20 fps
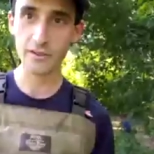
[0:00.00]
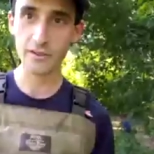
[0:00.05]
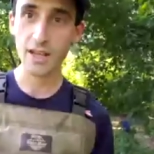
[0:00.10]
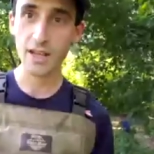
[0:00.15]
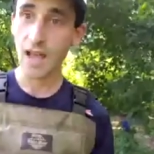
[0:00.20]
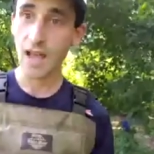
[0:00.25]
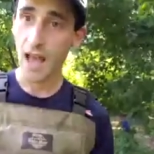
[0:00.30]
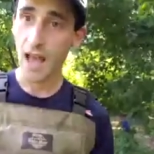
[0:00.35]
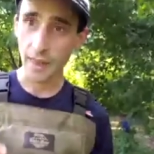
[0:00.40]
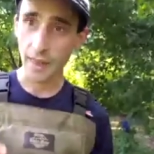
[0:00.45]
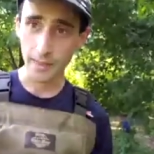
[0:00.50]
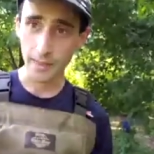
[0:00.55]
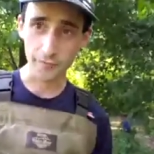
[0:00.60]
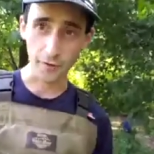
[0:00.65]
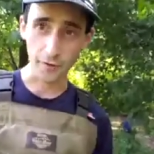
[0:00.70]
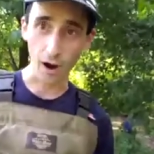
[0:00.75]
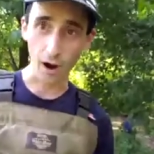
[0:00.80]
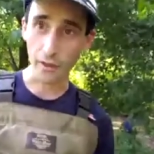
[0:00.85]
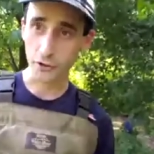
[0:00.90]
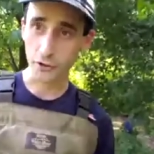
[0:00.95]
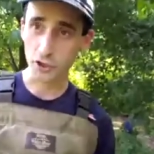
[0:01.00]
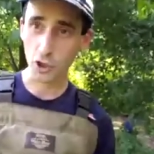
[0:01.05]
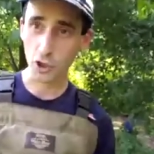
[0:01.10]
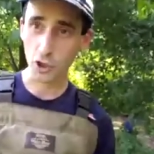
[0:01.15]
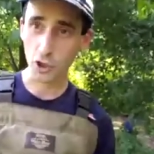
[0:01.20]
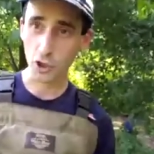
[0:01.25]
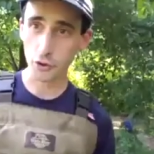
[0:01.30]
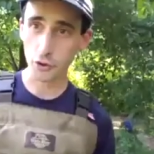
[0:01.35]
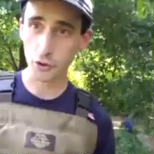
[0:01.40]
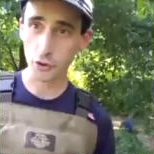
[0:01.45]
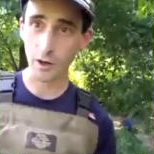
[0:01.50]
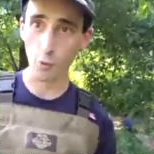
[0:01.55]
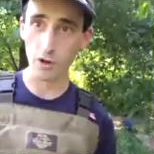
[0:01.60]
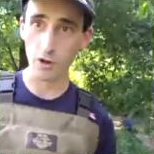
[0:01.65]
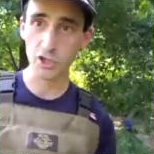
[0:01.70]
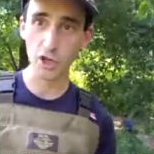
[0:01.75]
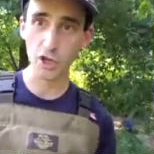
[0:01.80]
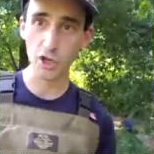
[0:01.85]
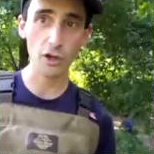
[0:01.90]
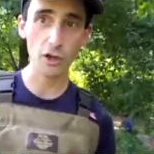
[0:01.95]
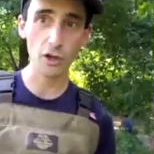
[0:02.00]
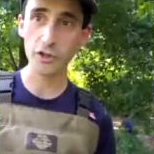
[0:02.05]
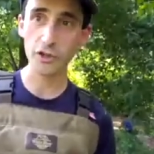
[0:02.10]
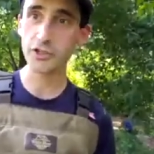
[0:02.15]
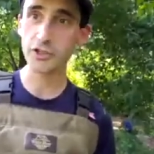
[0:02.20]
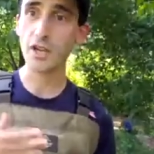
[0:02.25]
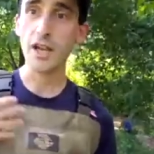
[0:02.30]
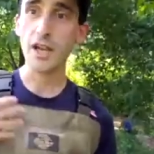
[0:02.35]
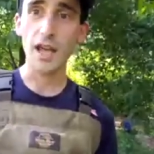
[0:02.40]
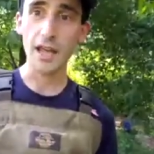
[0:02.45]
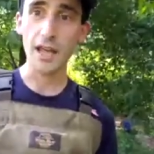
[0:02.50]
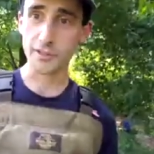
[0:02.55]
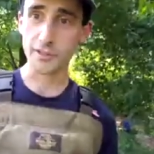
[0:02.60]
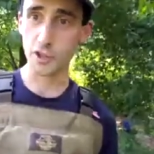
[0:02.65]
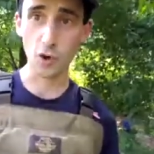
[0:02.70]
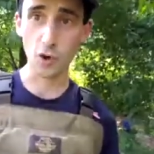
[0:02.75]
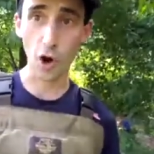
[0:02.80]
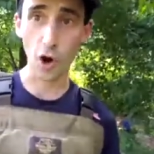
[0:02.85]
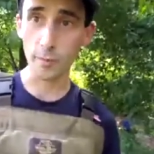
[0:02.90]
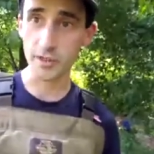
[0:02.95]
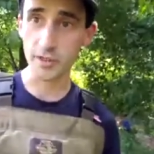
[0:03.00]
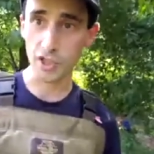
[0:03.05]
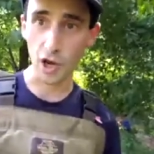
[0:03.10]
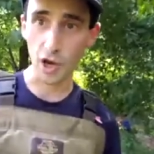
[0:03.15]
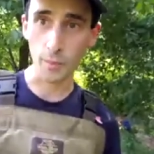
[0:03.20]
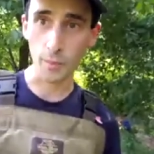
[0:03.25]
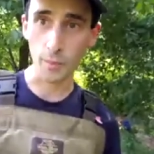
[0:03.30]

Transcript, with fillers: And then for other turtles, like wood turtles, it's chromosomal.